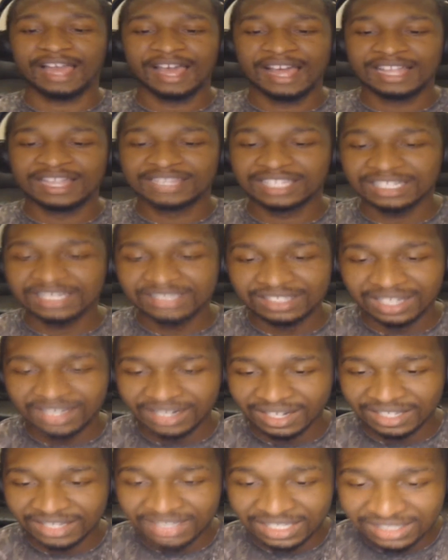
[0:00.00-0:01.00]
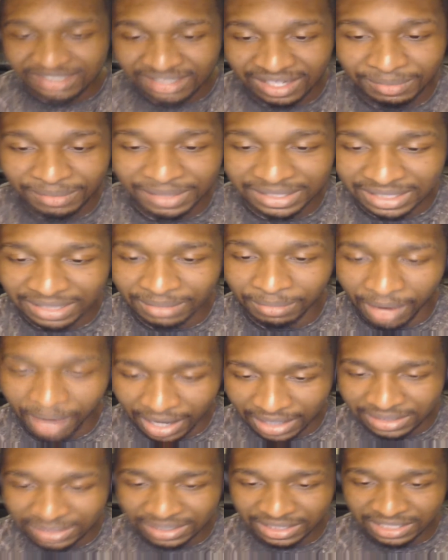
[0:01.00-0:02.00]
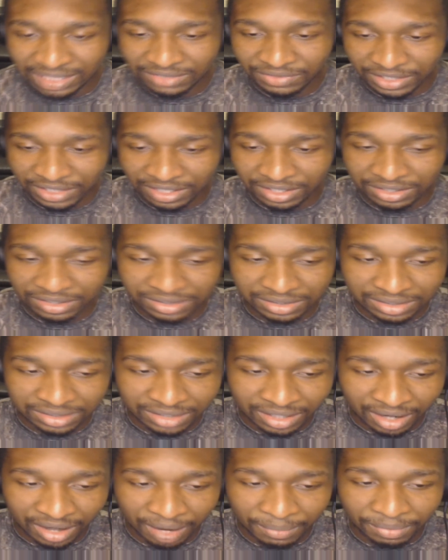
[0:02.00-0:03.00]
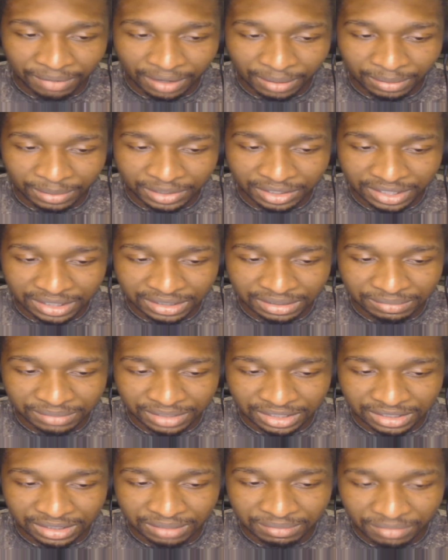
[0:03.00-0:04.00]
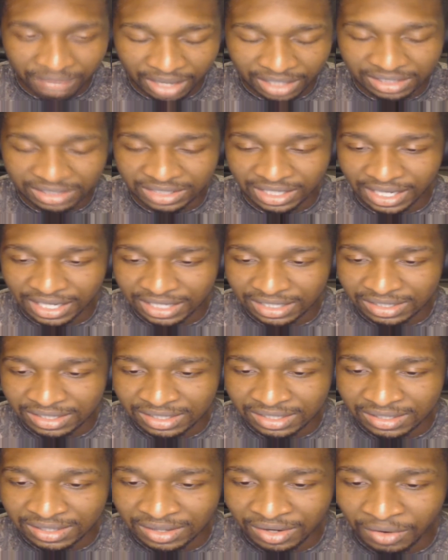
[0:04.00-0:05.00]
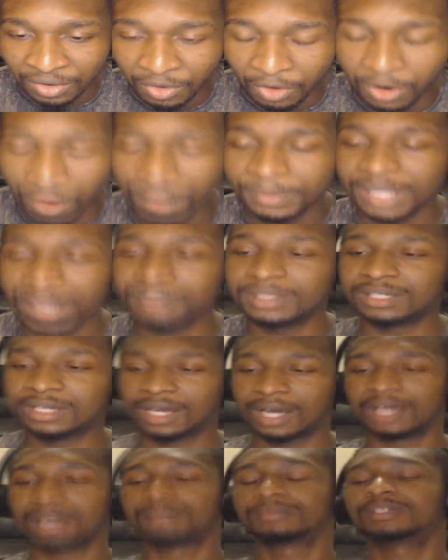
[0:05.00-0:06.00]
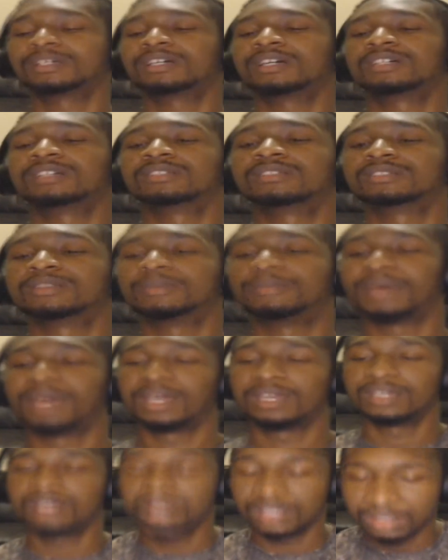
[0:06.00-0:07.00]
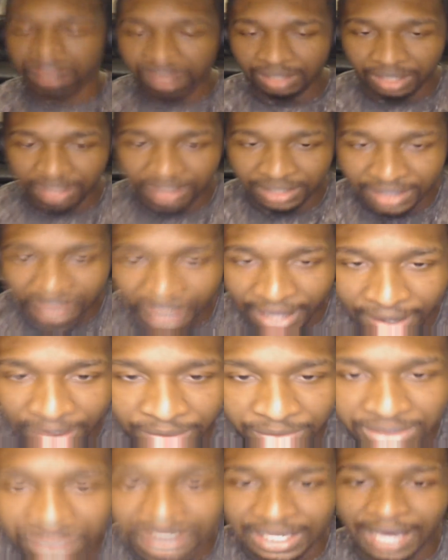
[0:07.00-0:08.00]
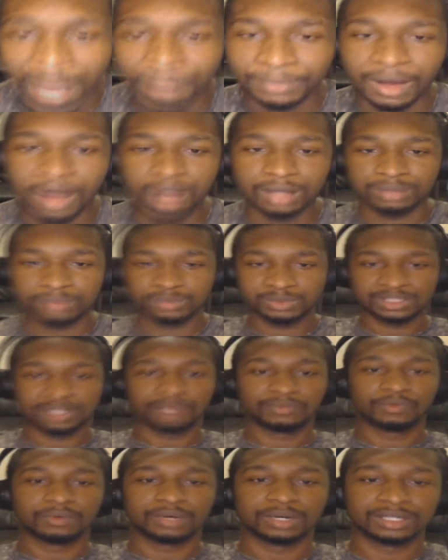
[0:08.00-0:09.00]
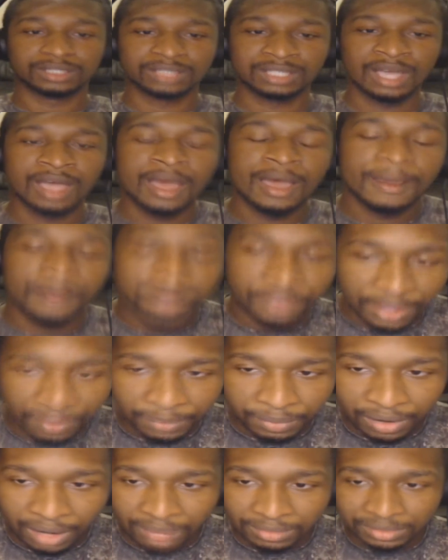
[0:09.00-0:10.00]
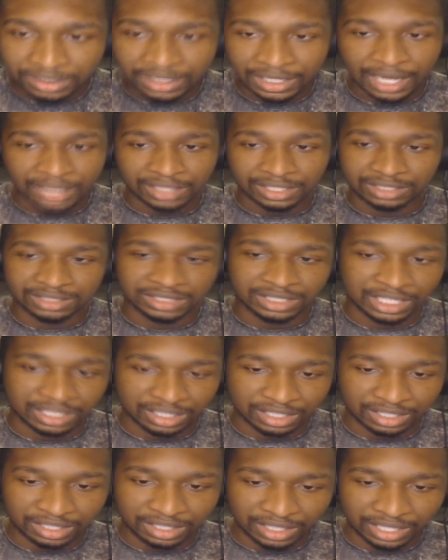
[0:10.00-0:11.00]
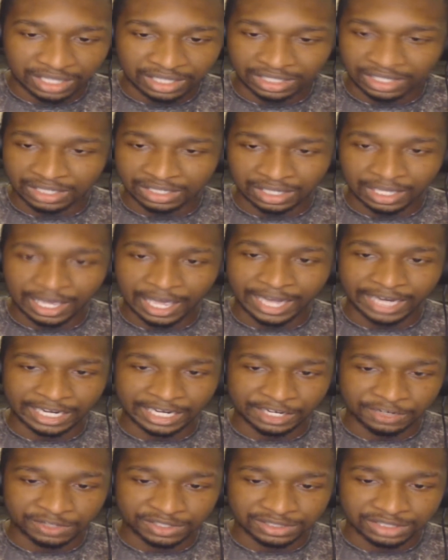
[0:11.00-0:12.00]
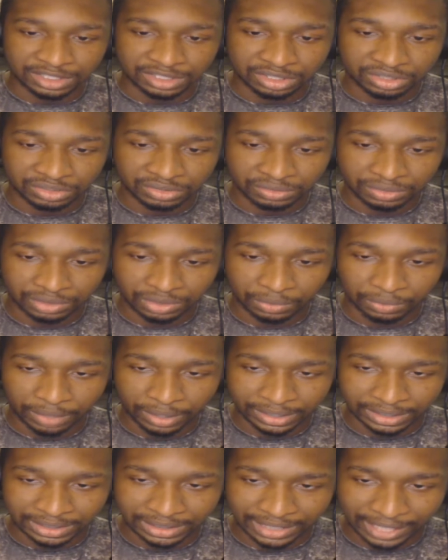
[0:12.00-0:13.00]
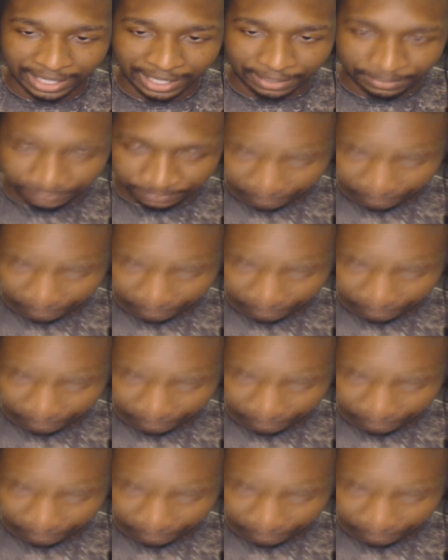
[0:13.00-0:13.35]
These are gonna be demonetized. These videos are probably going to be demonetized, or maybe not, because depending on how this apocalypse stuff works, they're probably not gonna take any adherence to the ones that.